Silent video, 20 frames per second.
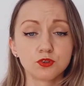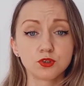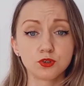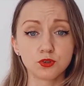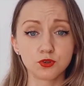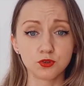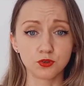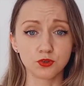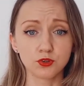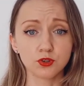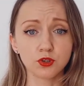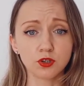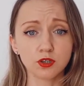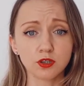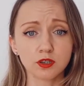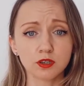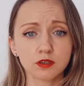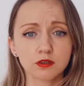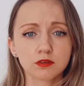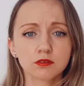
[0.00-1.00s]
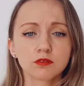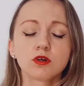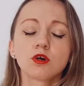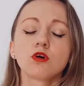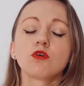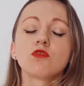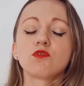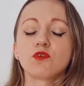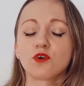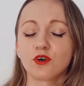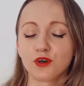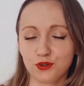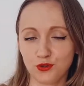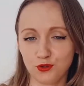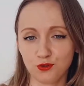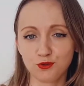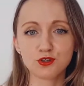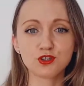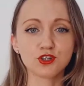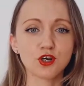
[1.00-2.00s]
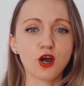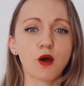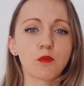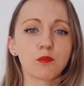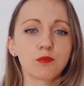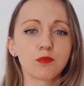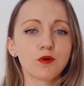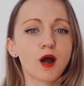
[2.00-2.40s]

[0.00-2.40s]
to New York for a new job.